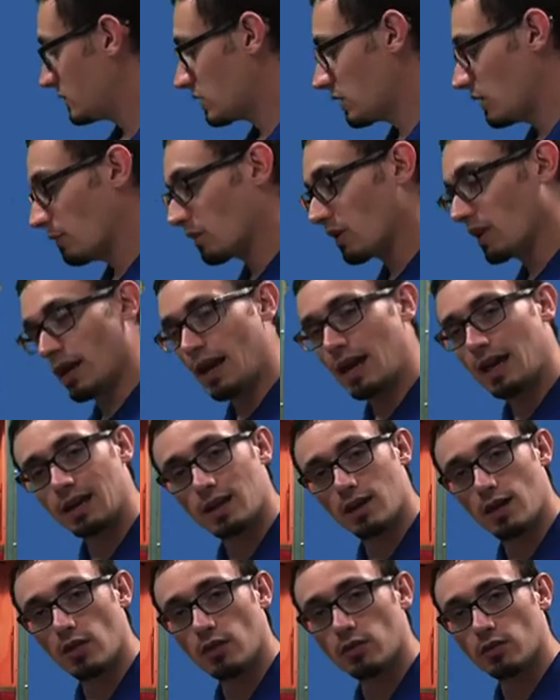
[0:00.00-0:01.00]
I'm going to add
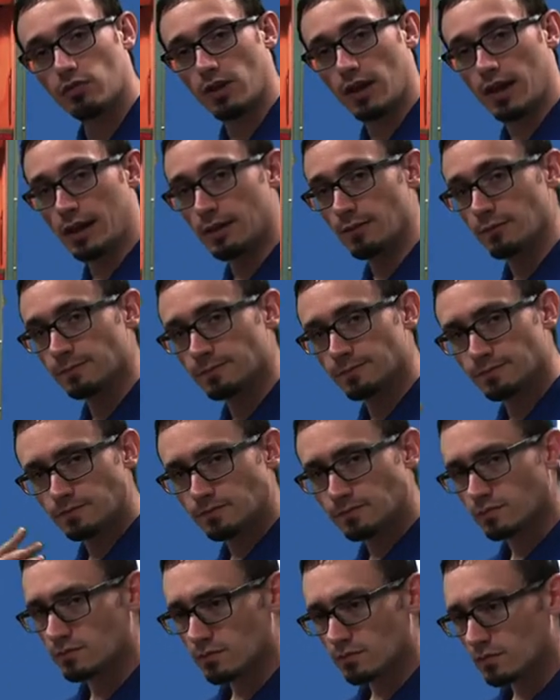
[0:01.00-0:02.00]
another fan,
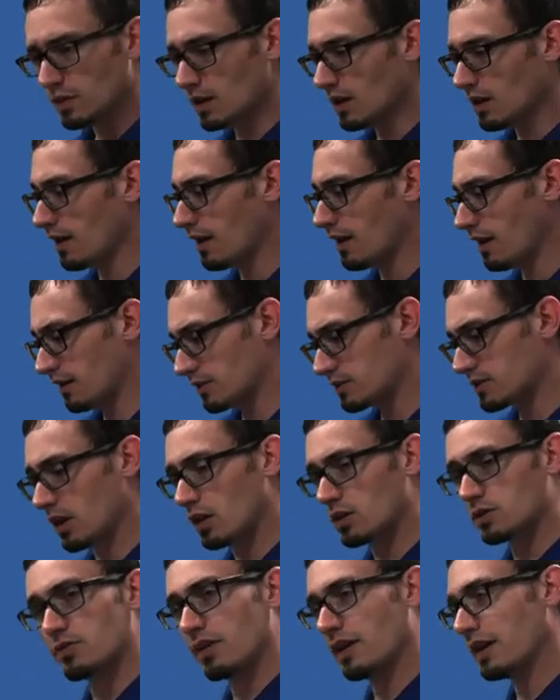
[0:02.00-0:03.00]

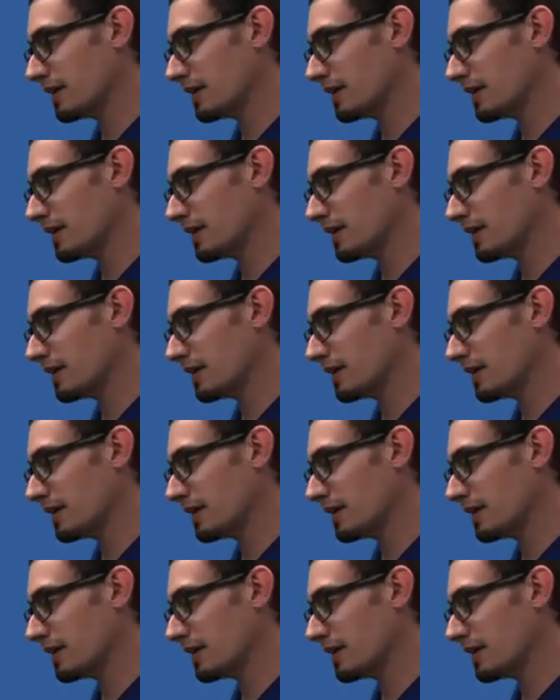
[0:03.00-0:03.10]
exhaust fan to